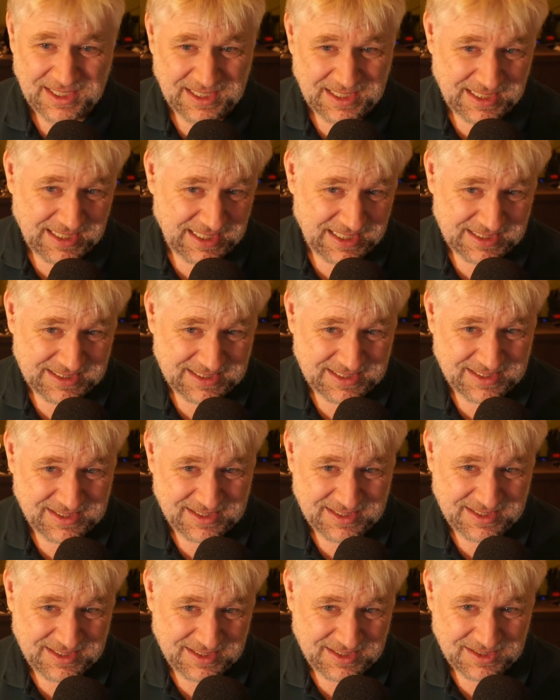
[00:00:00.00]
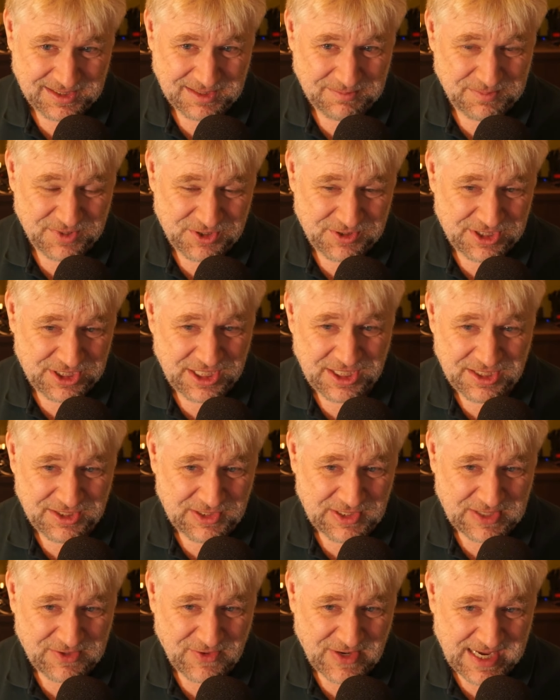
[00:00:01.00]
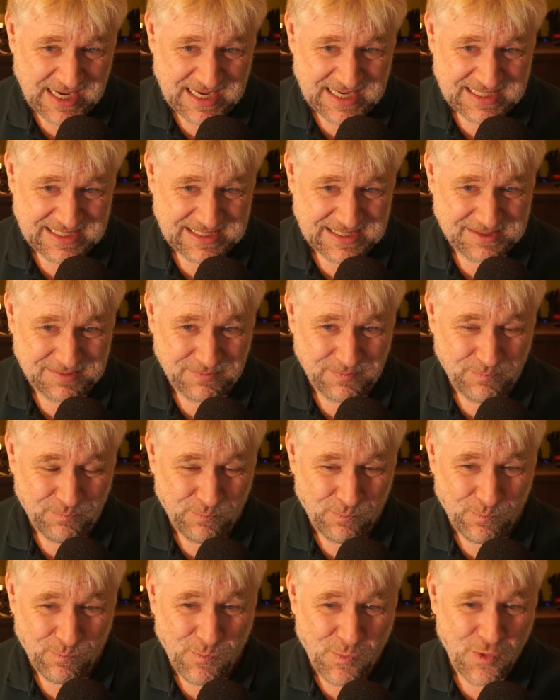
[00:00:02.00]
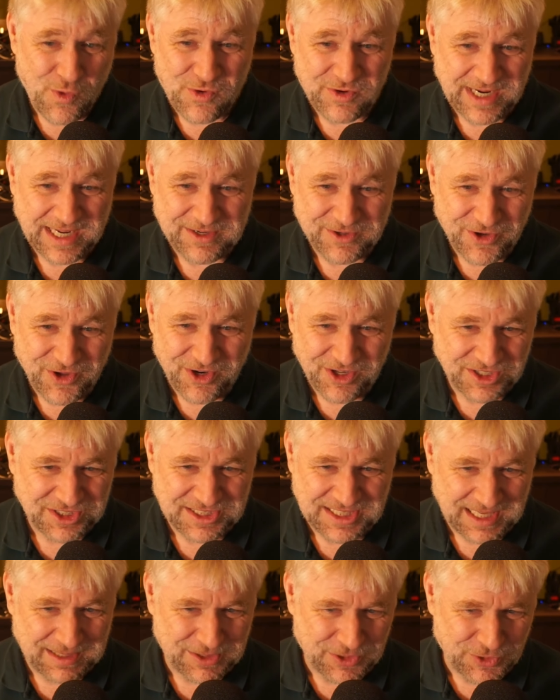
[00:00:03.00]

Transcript: It's the machine who has more than knowledge than